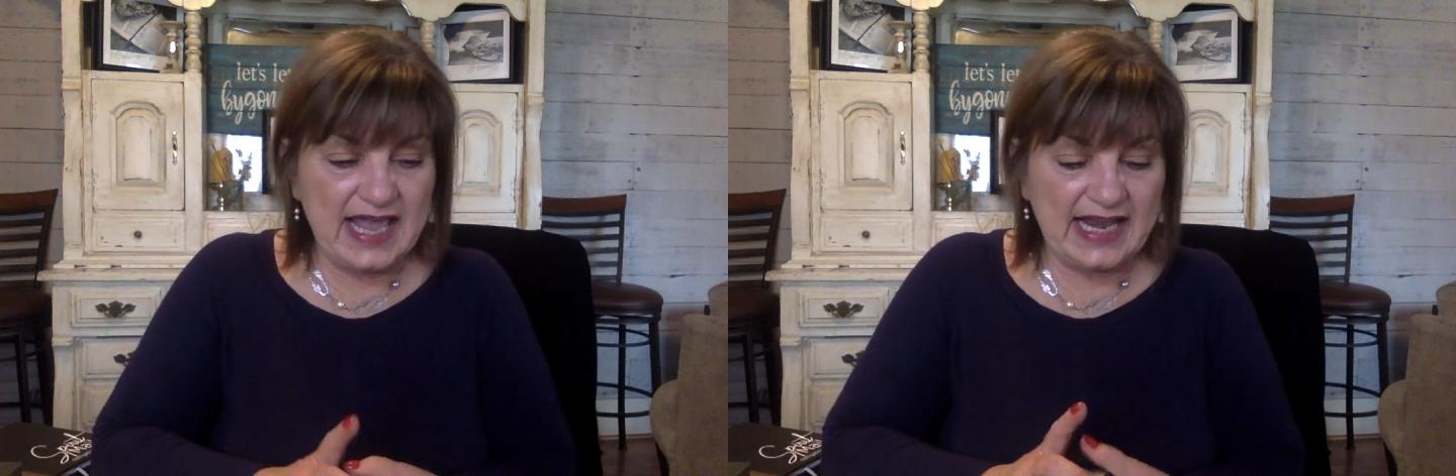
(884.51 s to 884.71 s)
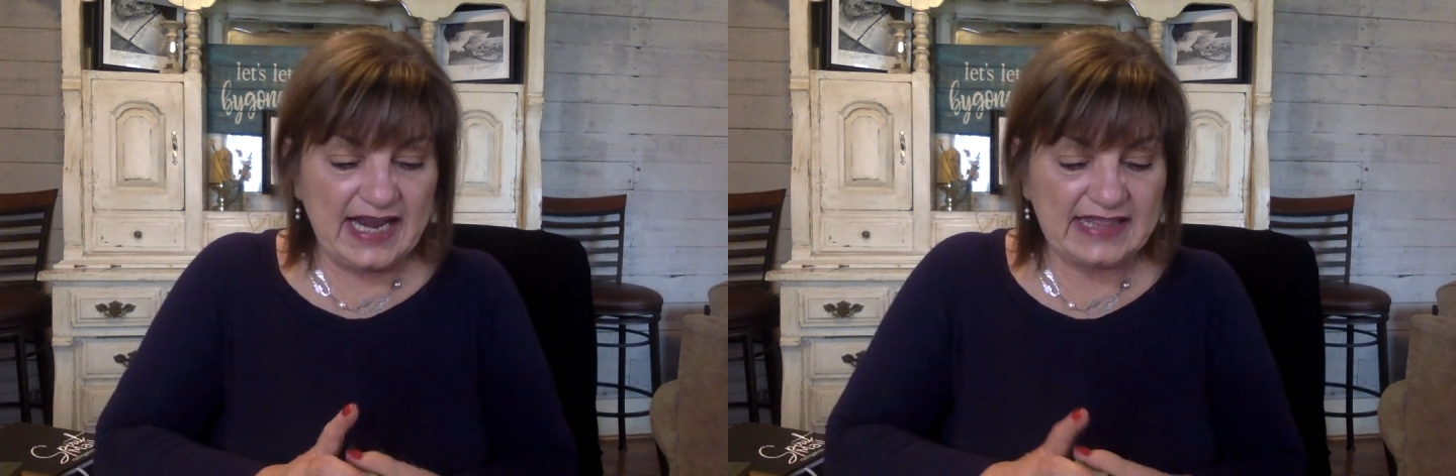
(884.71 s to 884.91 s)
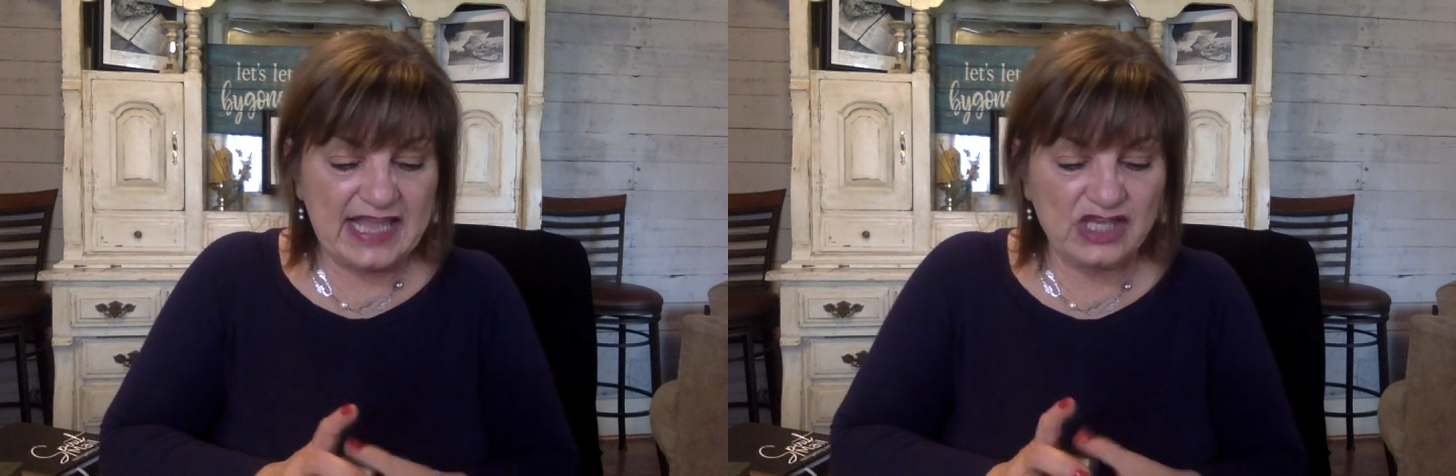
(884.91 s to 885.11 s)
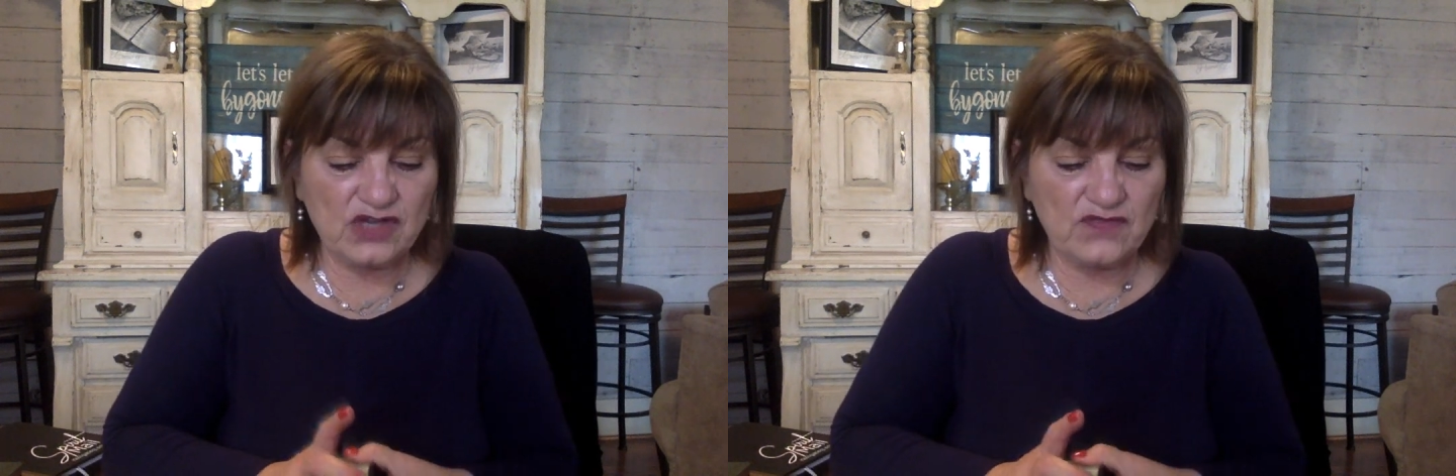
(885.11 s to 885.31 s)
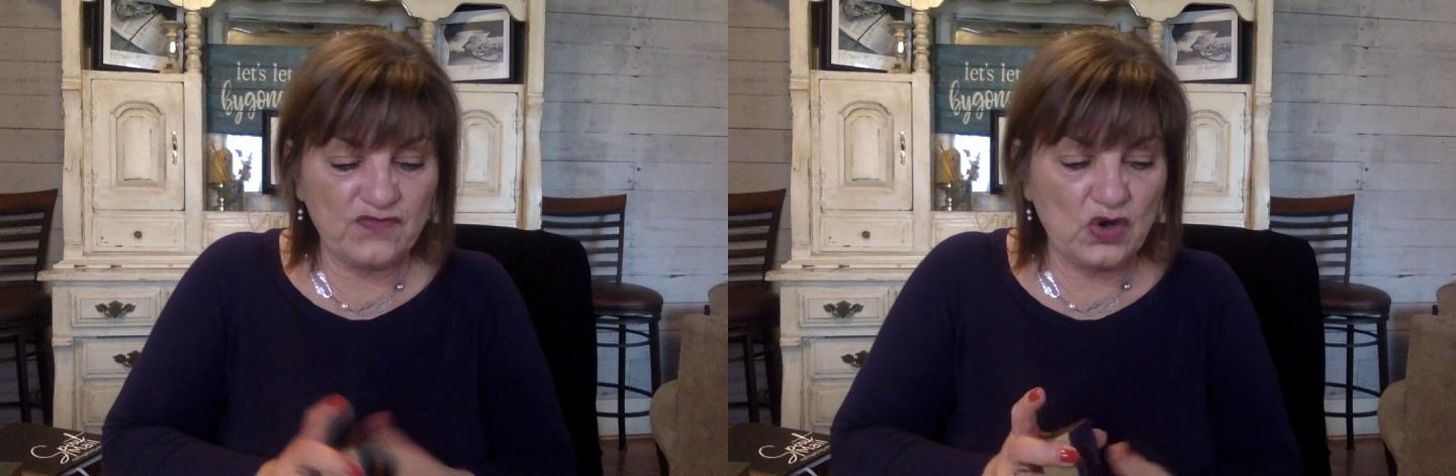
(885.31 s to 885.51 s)
And I thank
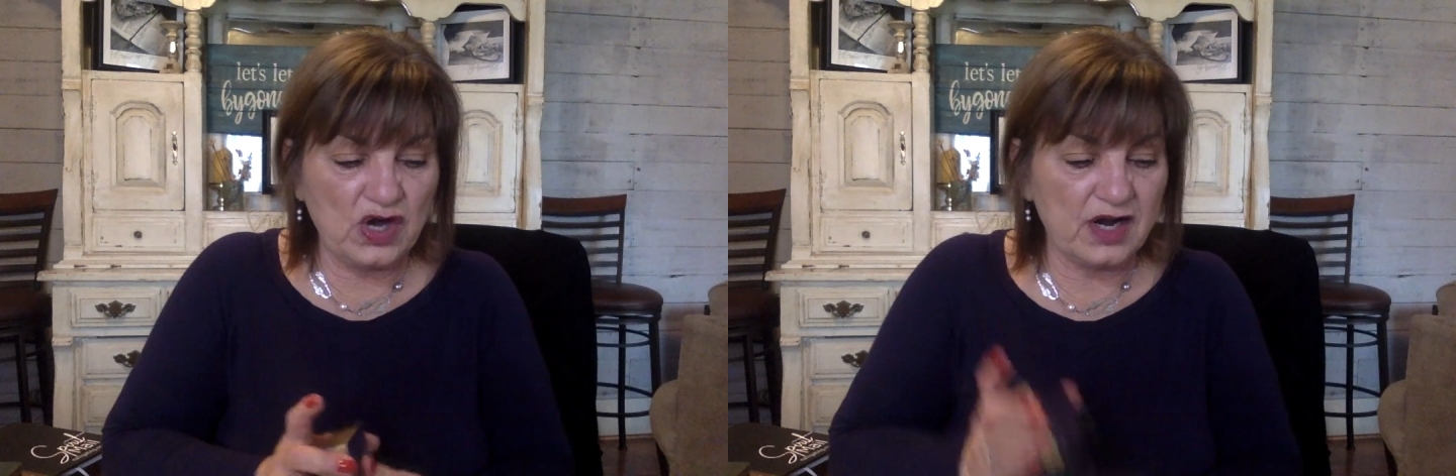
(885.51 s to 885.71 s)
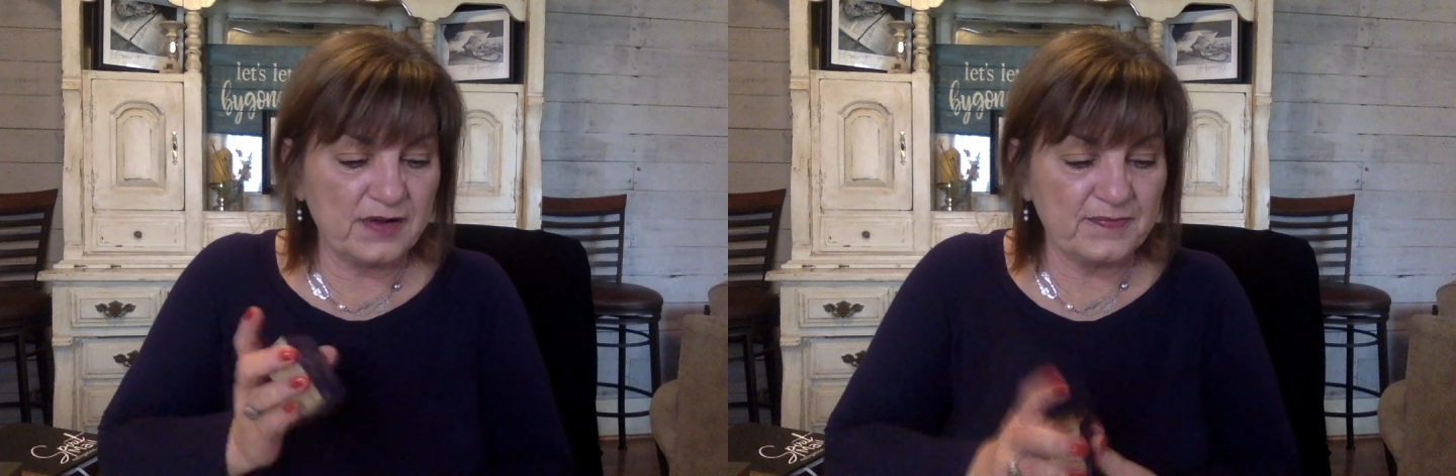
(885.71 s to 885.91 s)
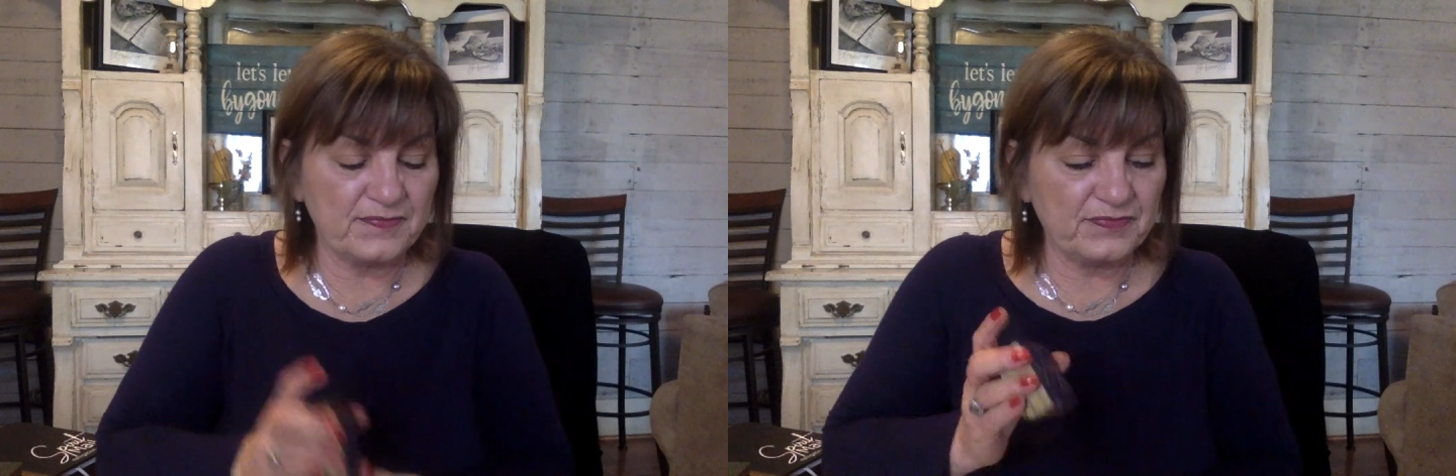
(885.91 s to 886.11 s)
you for